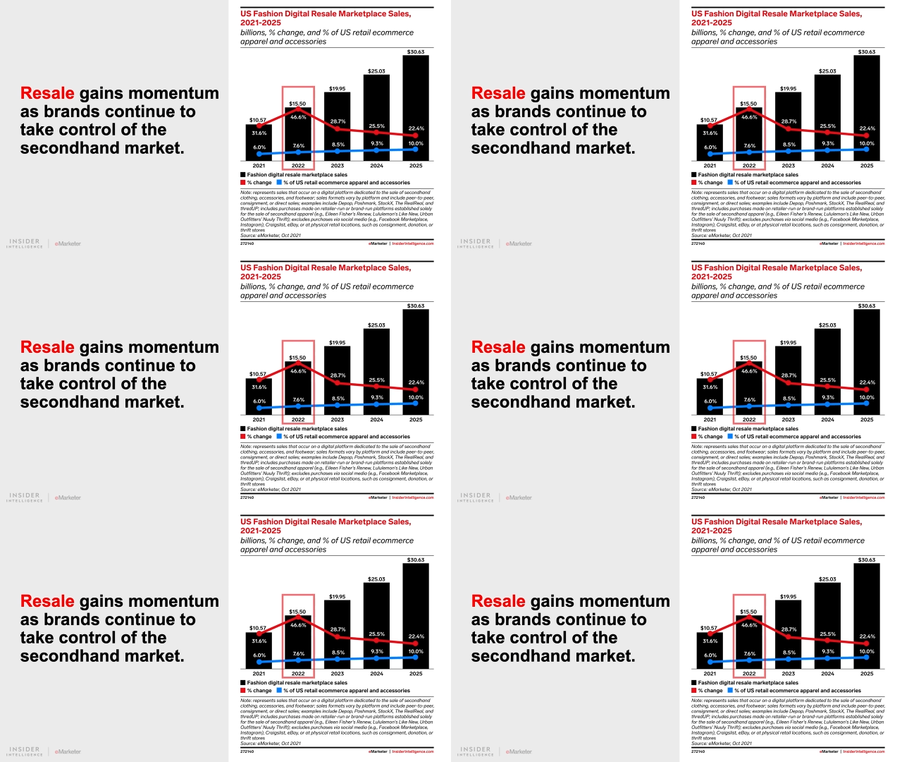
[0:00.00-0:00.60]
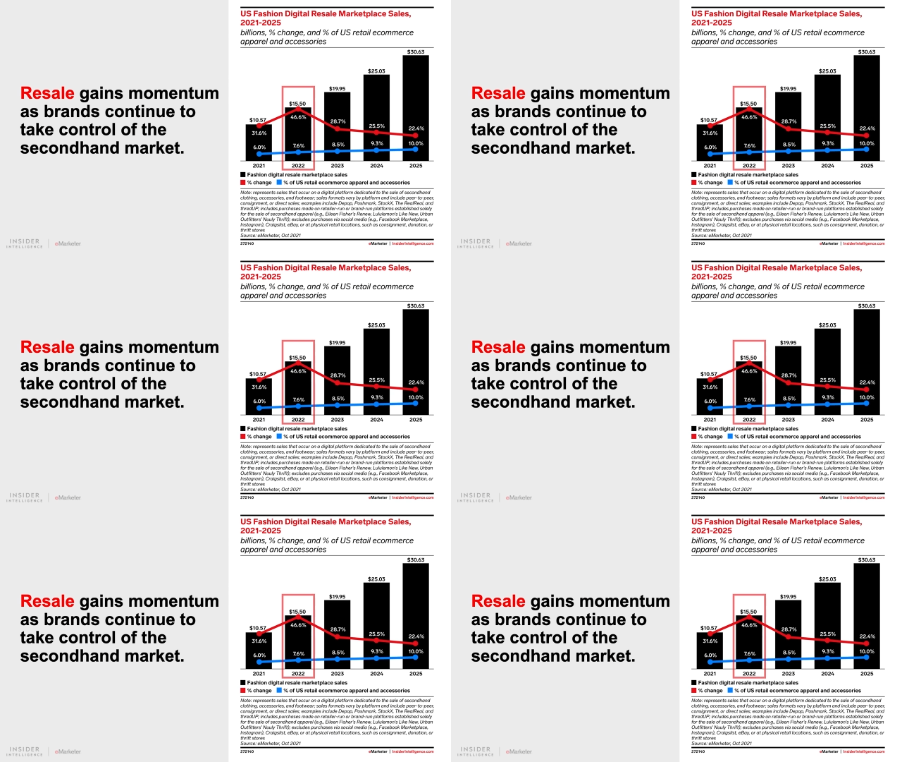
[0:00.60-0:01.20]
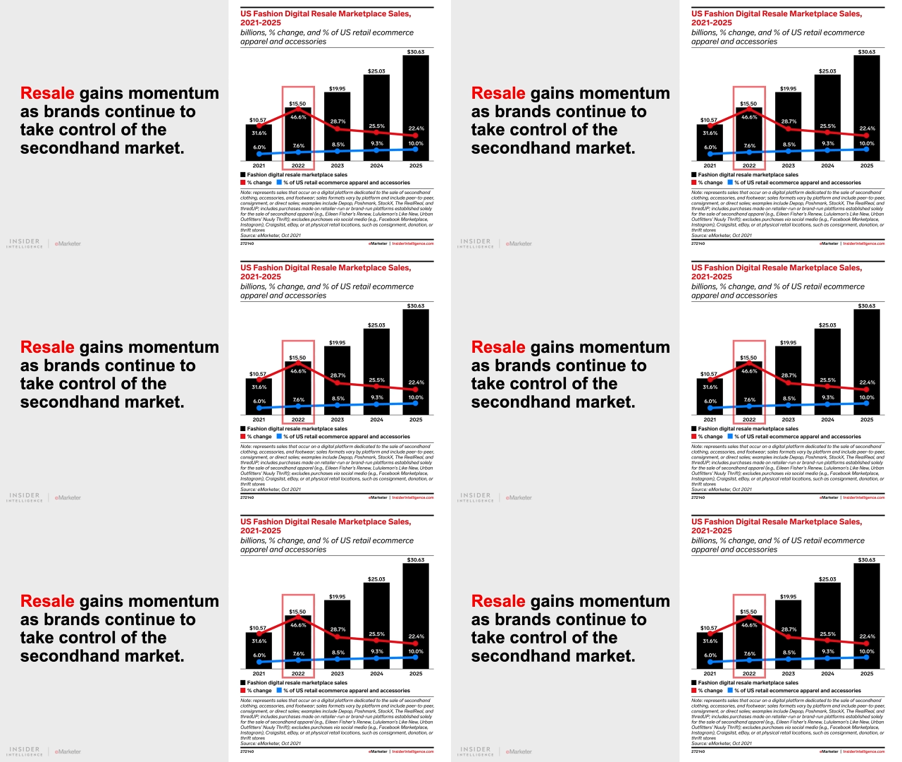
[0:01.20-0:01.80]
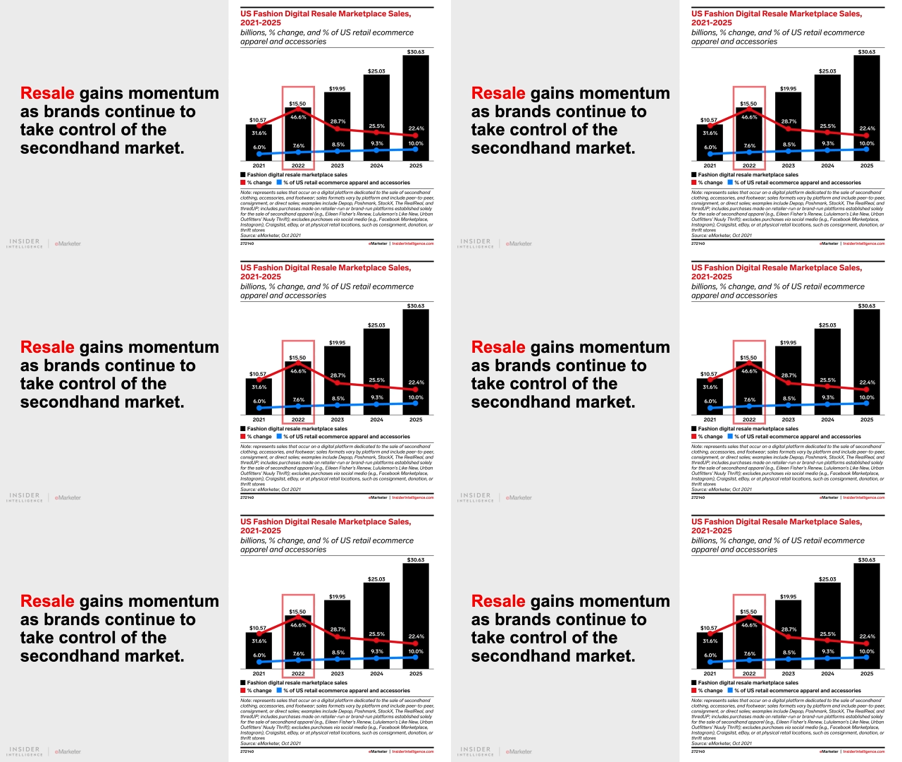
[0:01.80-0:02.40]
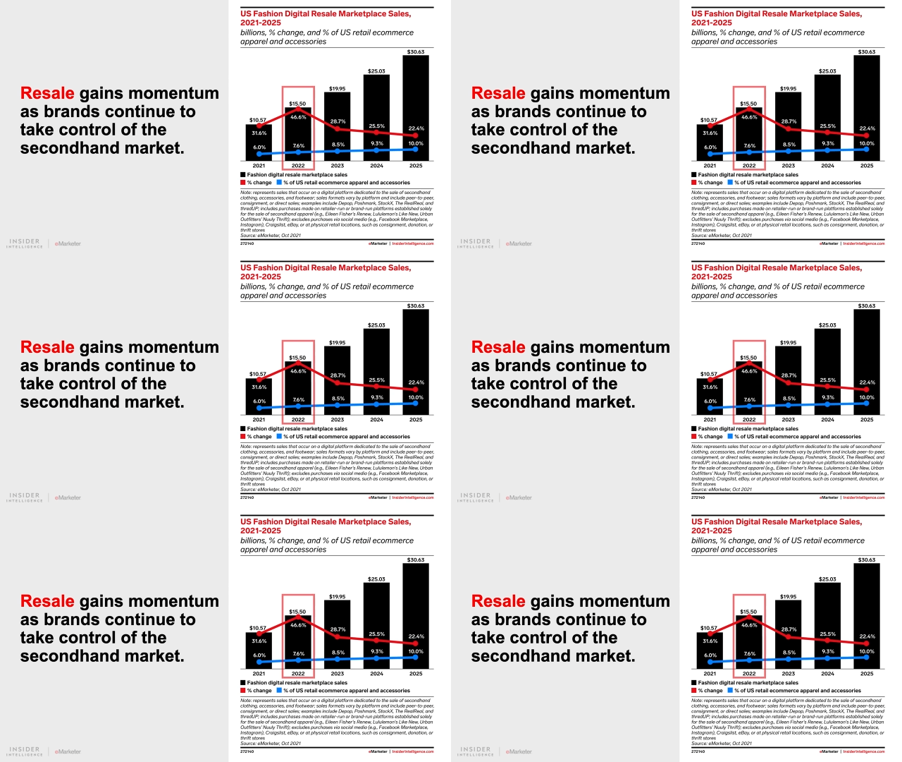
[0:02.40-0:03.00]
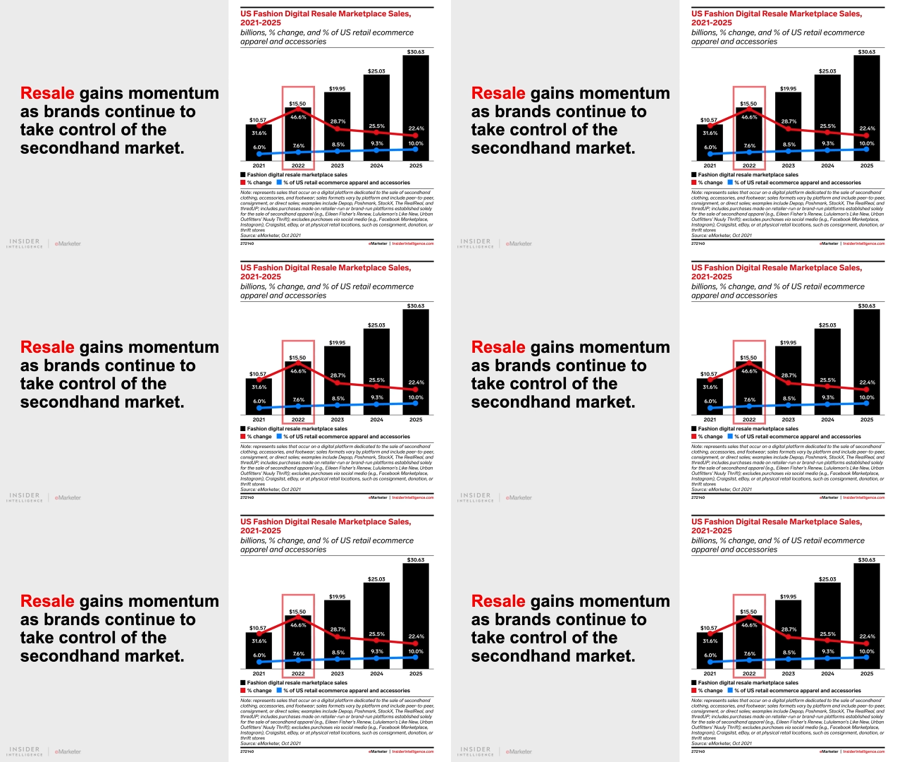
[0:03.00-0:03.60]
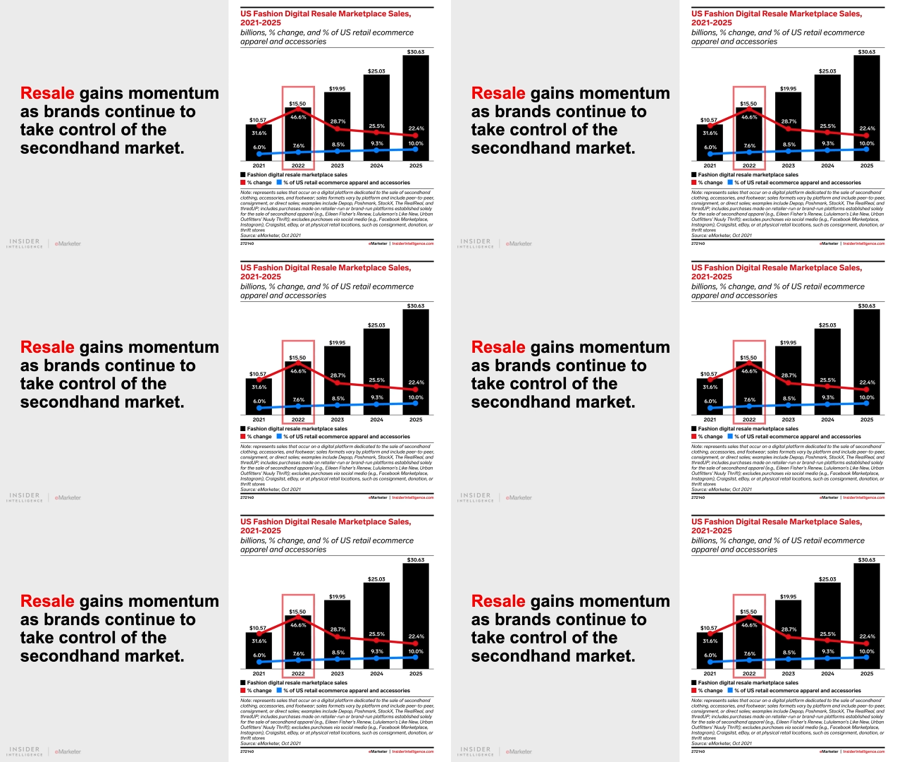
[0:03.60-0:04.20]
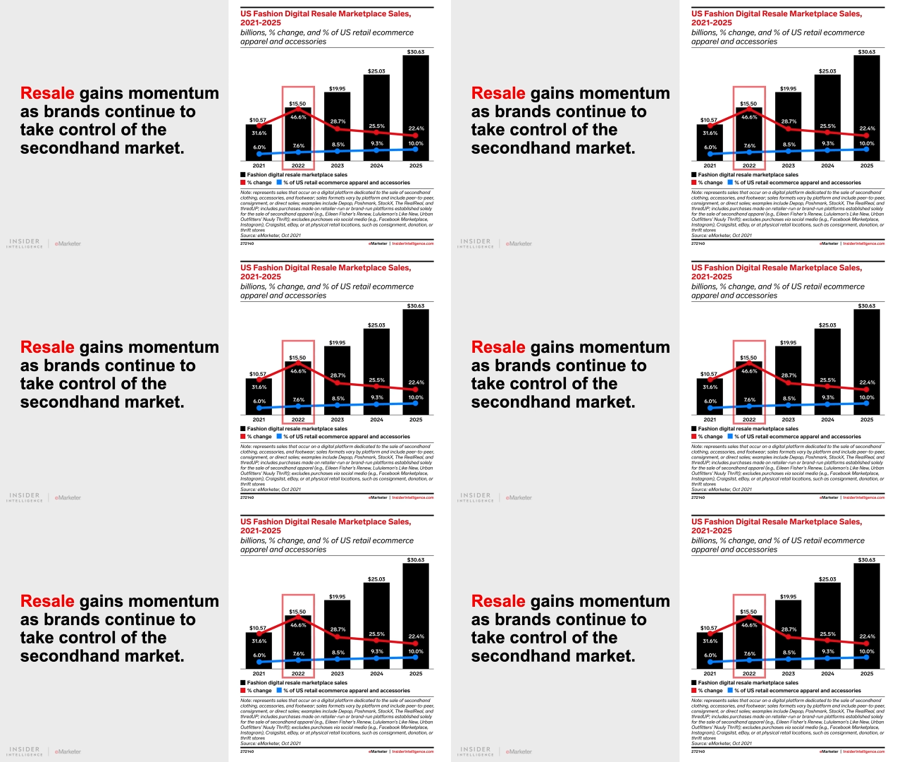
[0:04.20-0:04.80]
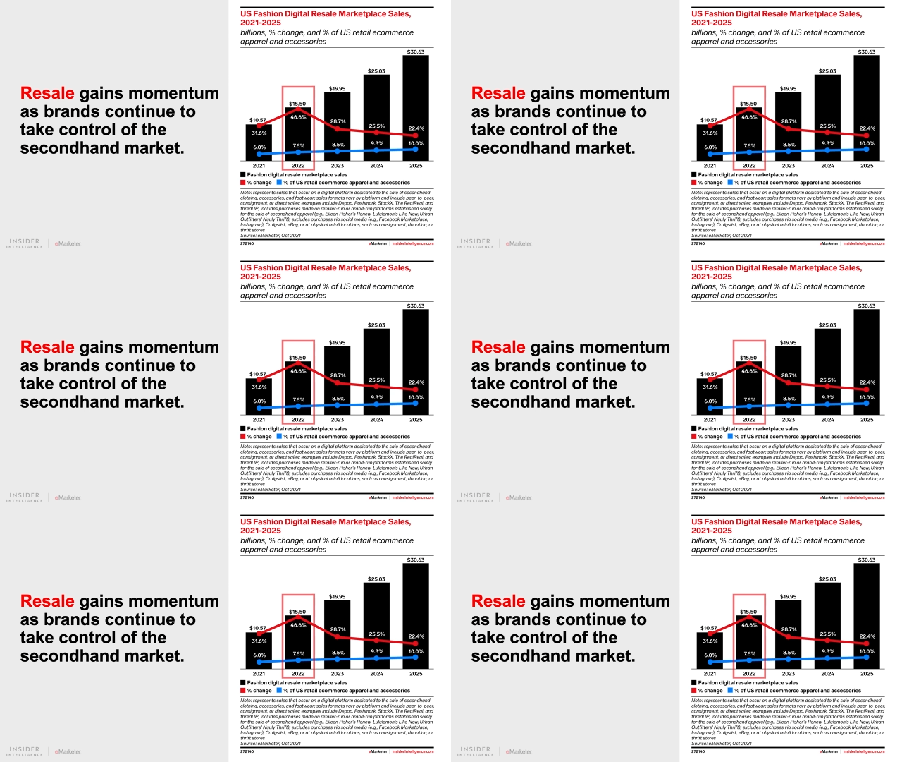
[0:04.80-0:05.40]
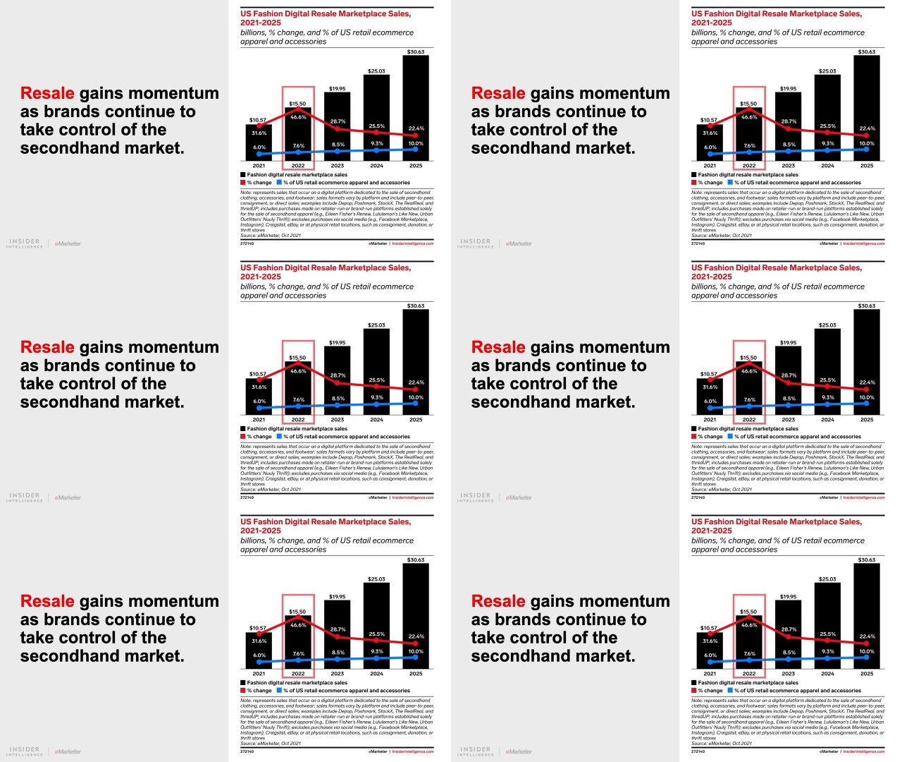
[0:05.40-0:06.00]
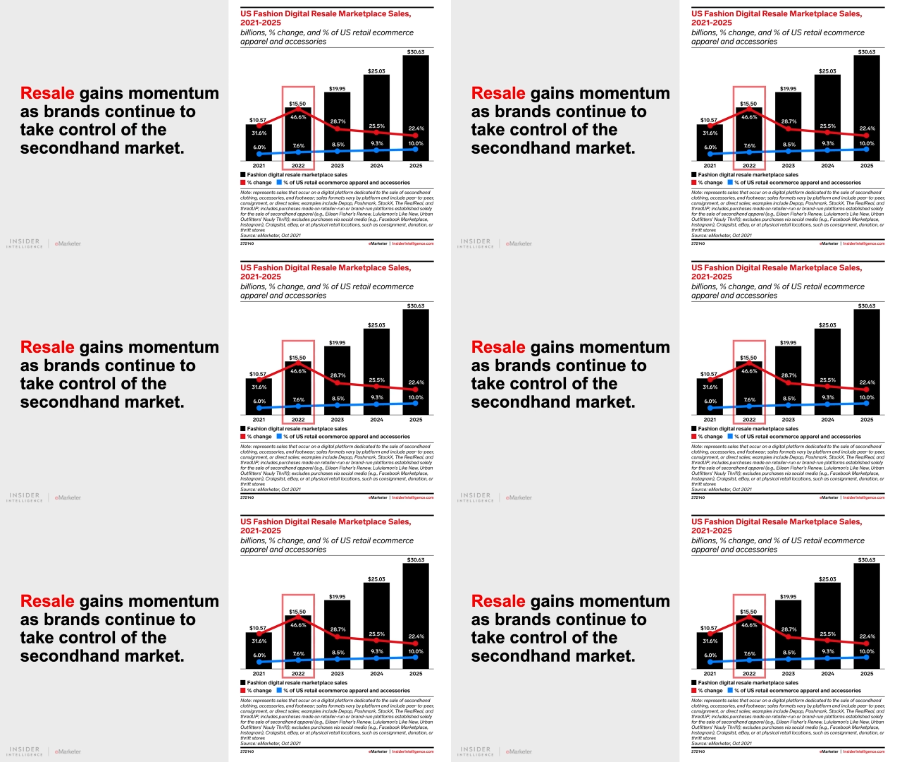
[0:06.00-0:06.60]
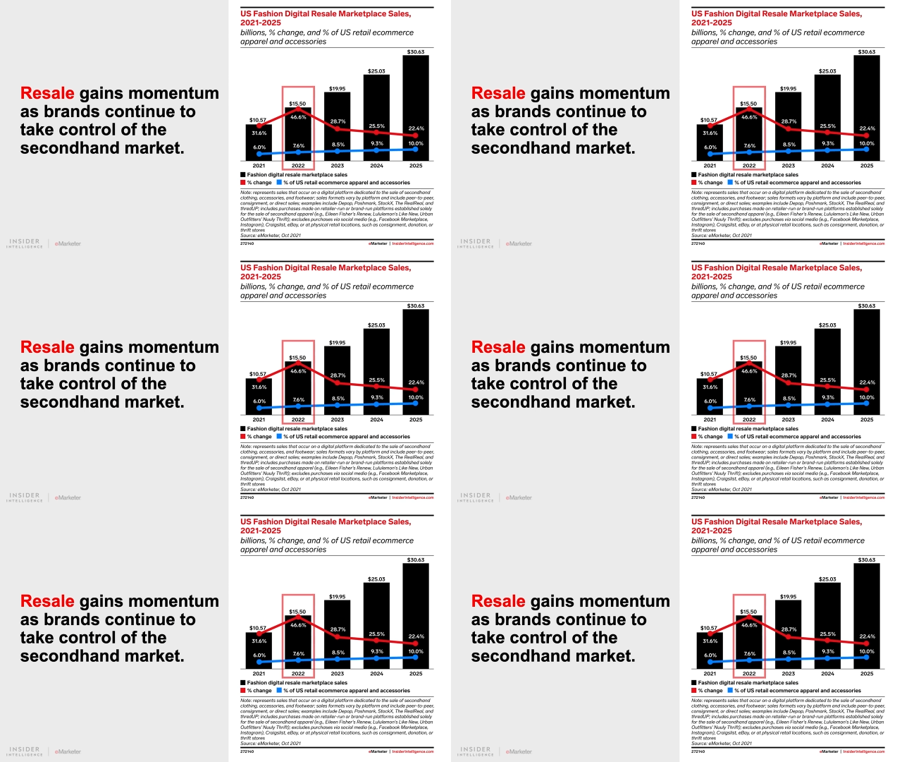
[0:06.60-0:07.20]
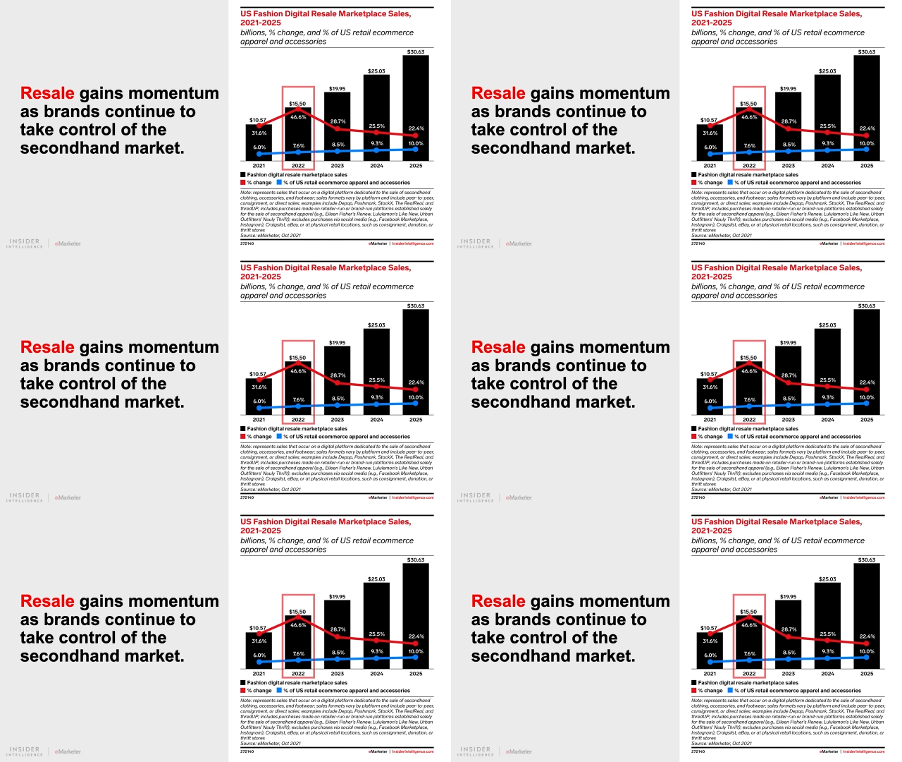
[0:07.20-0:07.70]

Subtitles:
[unreadable: no face in view]